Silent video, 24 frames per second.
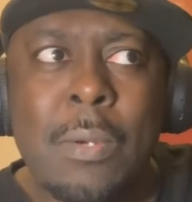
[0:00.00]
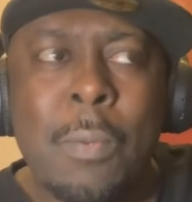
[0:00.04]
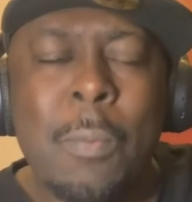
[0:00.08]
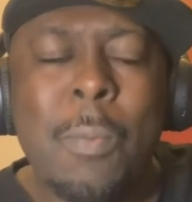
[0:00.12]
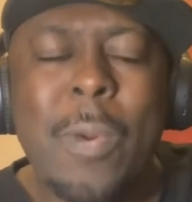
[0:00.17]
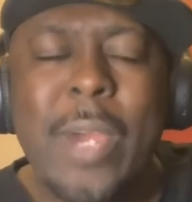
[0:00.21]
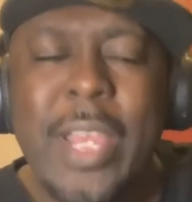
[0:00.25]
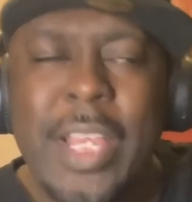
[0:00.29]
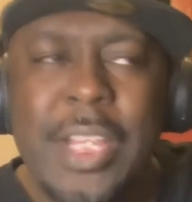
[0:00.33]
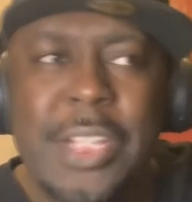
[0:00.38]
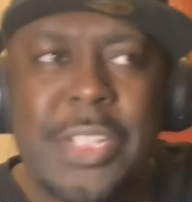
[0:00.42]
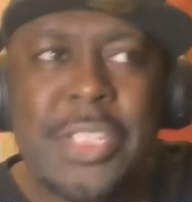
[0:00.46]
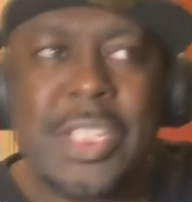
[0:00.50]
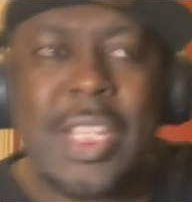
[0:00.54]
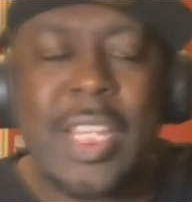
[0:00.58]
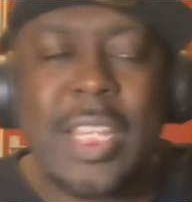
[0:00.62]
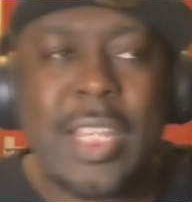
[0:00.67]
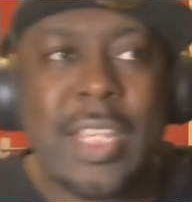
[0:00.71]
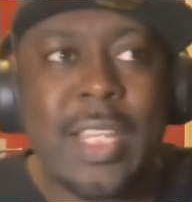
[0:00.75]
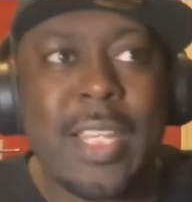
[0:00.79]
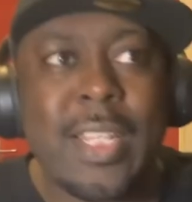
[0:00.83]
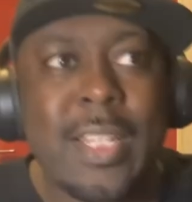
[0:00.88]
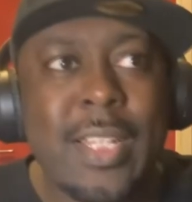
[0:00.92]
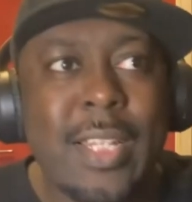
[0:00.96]
Wait a
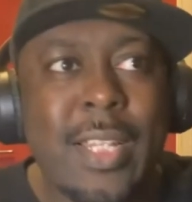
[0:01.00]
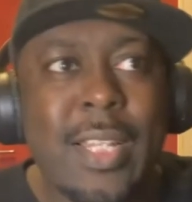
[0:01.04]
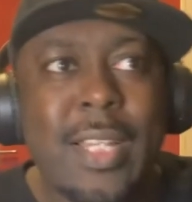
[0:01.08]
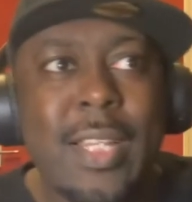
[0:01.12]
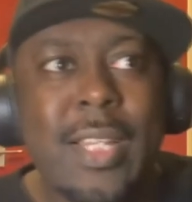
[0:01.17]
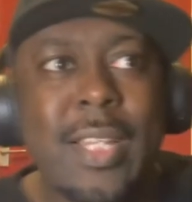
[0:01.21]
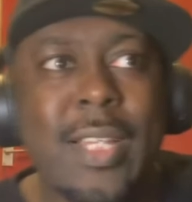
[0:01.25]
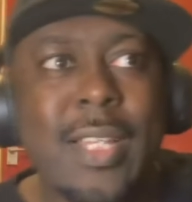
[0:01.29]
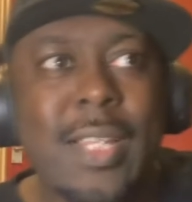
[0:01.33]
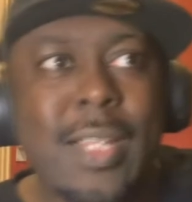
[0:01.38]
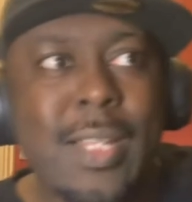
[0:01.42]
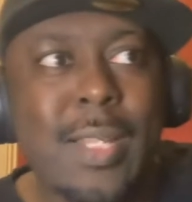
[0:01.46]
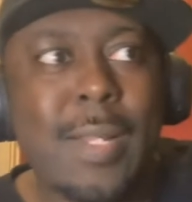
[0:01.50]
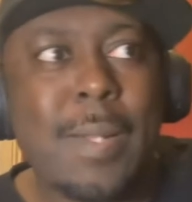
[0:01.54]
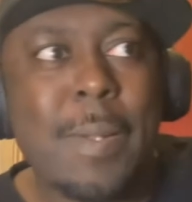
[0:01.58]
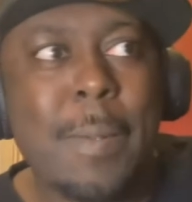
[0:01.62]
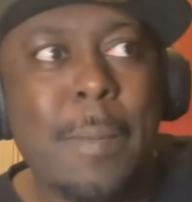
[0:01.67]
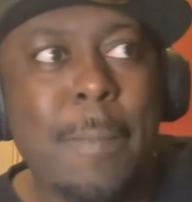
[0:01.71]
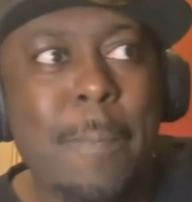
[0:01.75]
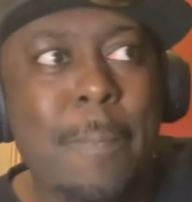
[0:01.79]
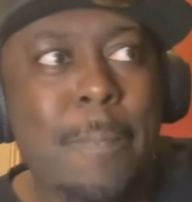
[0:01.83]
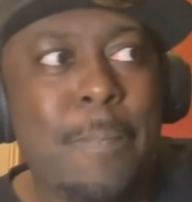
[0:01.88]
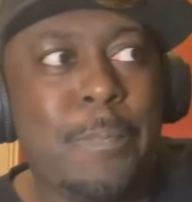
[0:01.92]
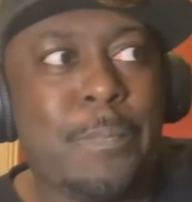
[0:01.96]
second.
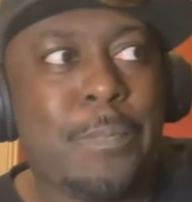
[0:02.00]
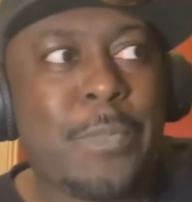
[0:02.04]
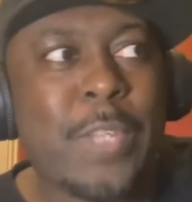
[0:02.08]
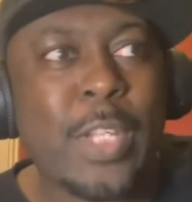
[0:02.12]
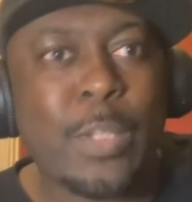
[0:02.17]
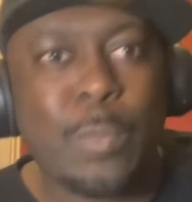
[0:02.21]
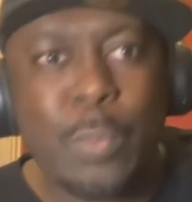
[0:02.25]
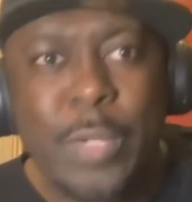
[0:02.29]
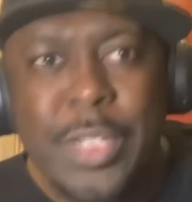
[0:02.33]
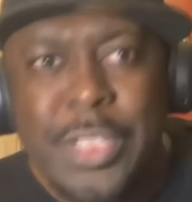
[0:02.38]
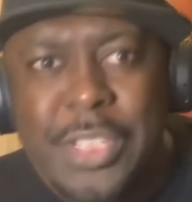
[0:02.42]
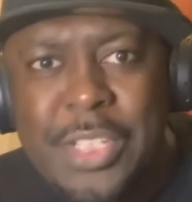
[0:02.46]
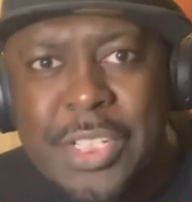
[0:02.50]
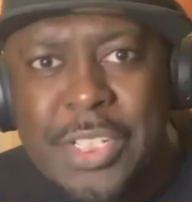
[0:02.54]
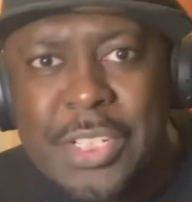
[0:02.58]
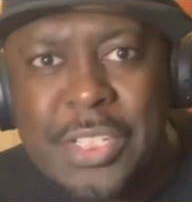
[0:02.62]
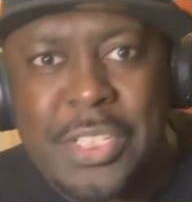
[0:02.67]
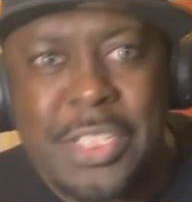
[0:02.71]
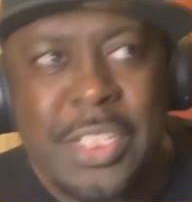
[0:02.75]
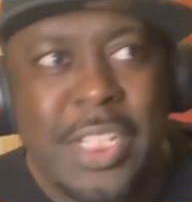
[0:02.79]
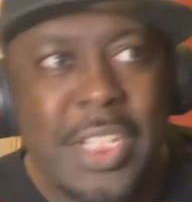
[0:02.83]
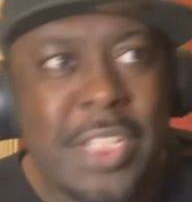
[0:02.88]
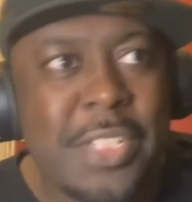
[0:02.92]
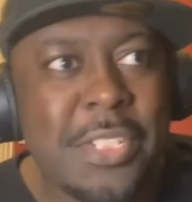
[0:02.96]
Did we just
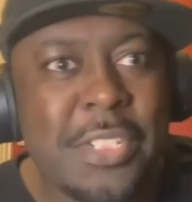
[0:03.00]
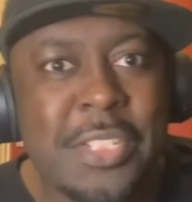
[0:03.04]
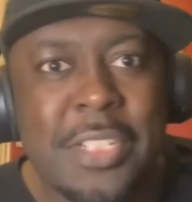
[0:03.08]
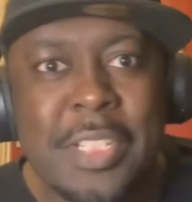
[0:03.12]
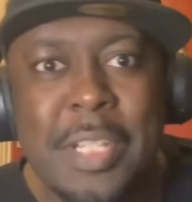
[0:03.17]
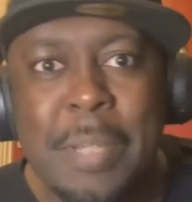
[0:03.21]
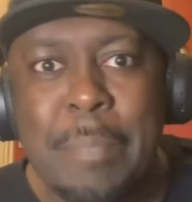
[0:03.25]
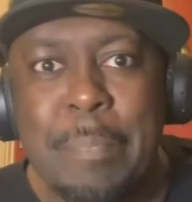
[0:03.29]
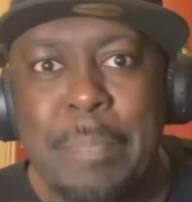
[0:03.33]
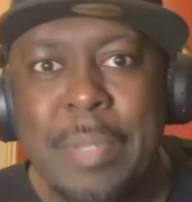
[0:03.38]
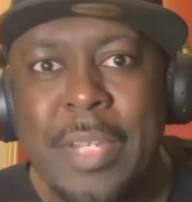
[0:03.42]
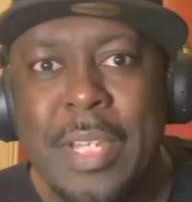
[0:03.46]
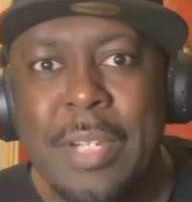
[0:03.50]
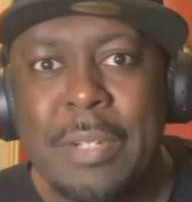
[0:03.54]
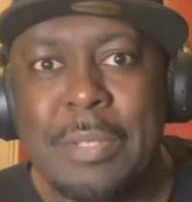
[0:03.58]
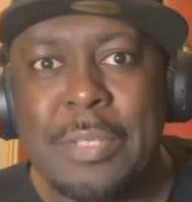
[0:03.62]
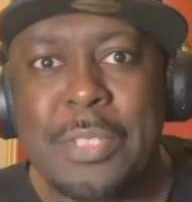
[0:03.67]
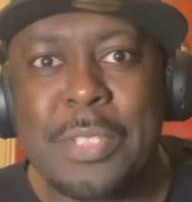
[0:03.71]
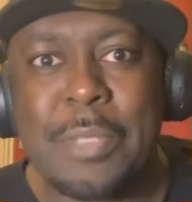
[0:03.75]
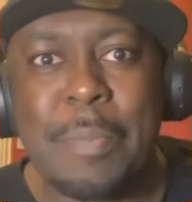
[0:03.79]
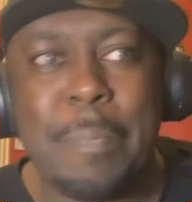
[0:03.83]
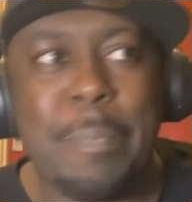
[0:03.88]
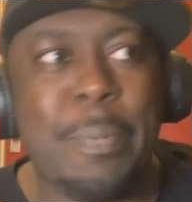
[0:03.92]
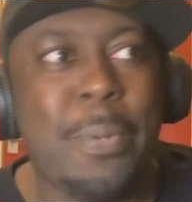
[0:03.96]
see symbiote
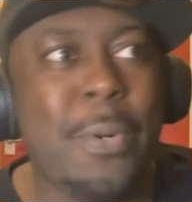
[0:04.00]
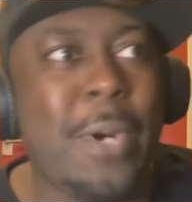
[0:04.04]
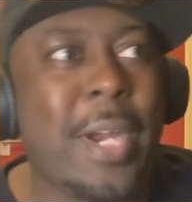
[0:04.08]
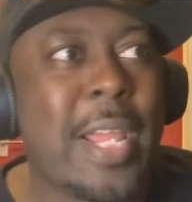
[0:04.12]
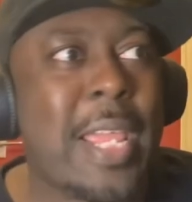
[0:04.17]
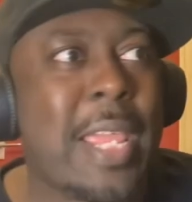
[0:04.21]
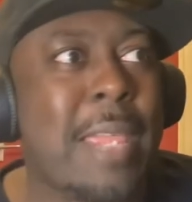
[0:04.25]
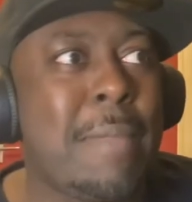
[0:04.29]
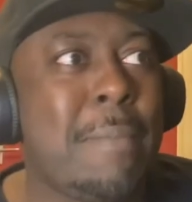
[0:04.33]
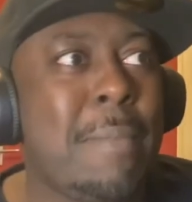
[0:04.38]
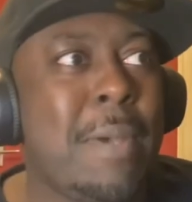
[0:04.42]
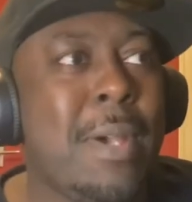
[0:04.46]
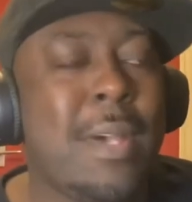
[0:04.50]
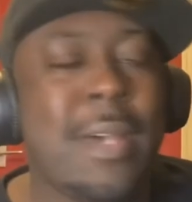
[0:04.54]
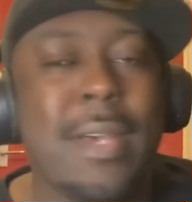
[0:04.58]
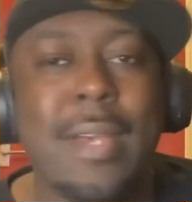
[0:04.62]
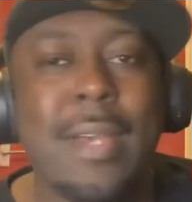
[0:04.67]
supreme?